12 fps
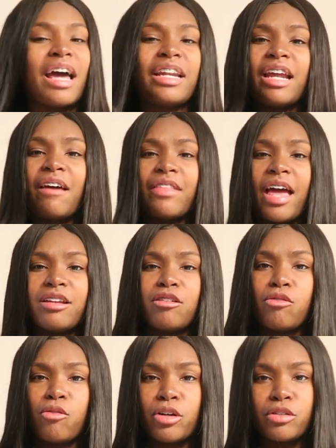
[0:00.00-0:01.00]
I didn't have to add
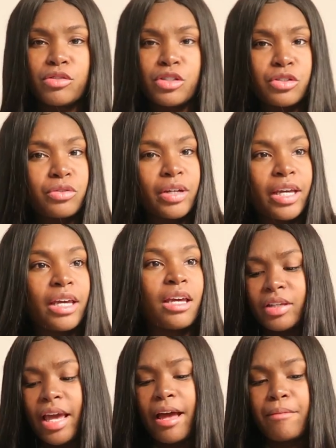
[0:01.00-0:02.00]
no oils to it.
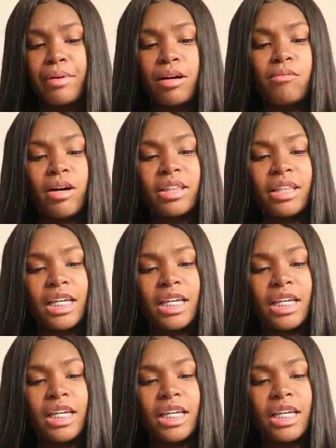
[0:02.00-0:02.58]
But yeah, but one